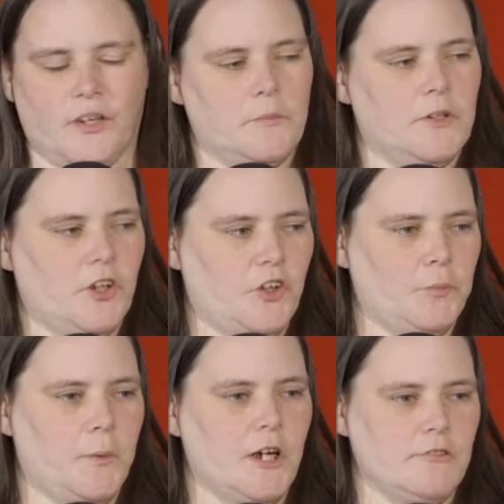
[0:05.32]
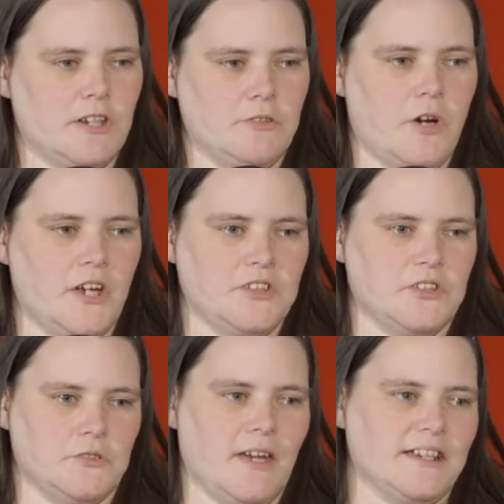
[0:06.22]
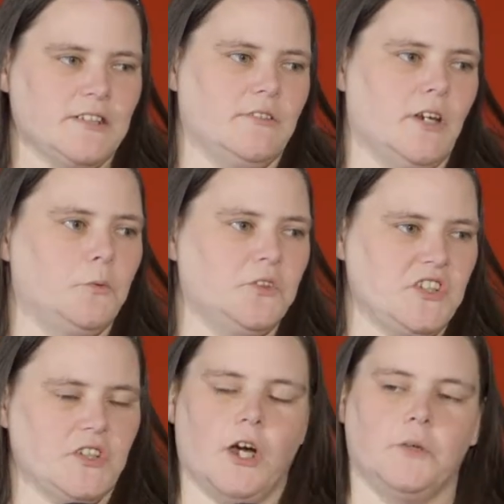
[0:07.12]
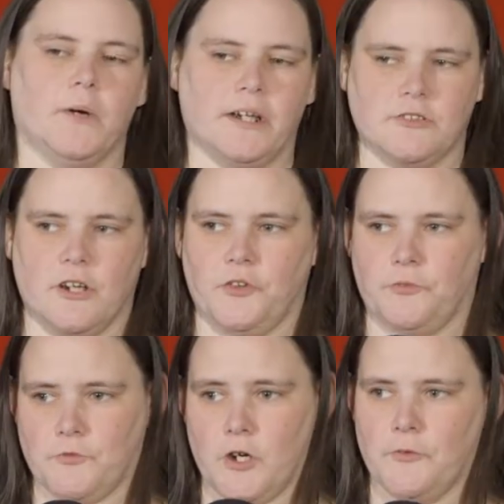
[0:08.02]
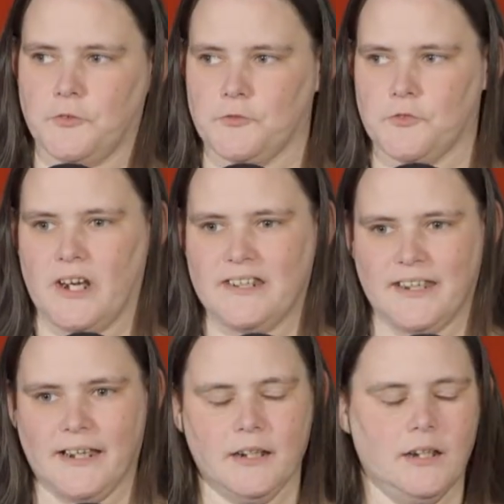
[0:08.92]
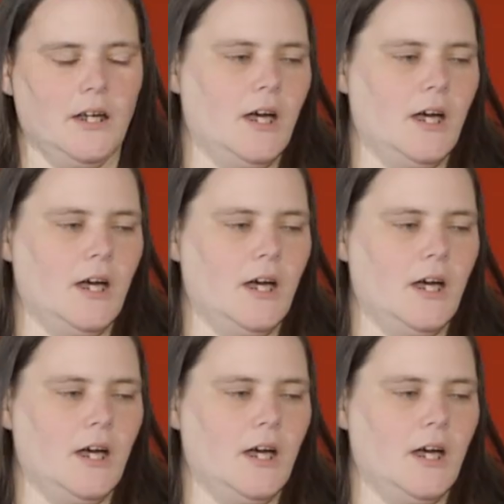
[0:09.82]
because I'm an aspiring writer-director and I wanted to hone my craft of writing.